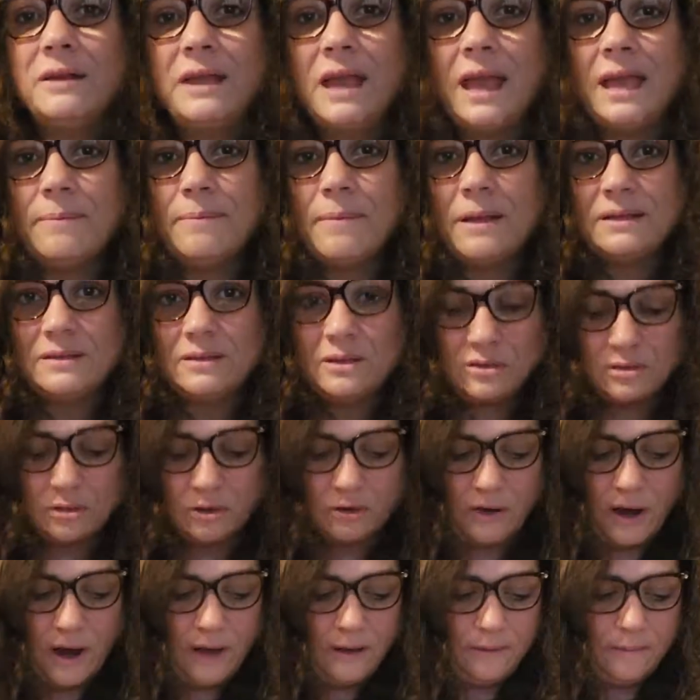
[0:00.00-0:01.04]
cake mixes are
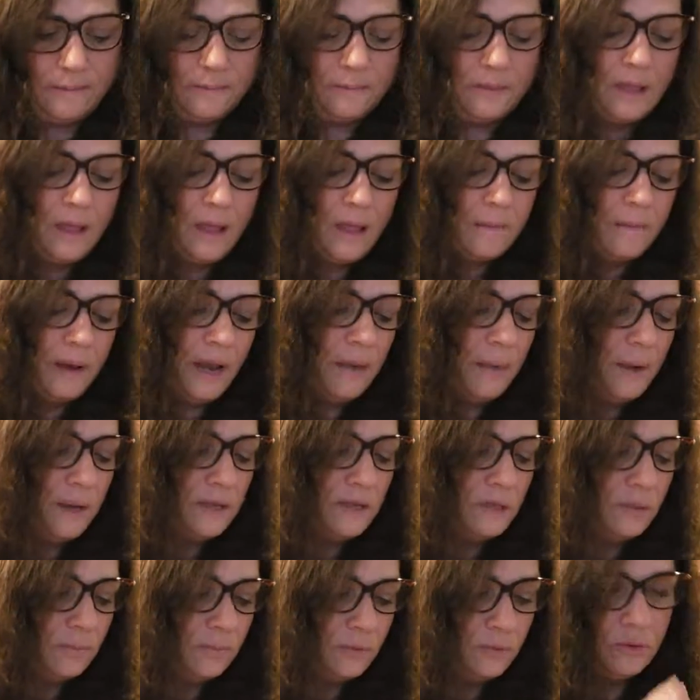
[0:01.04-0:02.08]
great. But
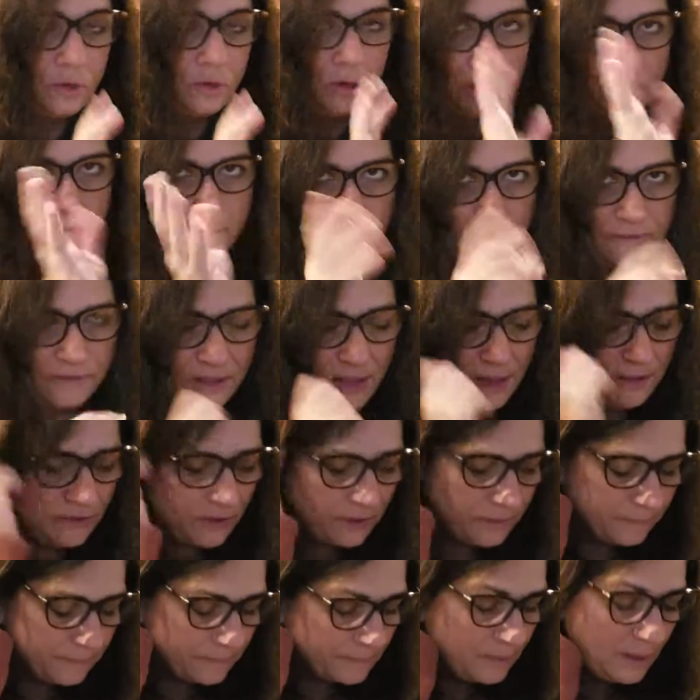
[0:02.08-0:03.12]
anyways, talking about flavor.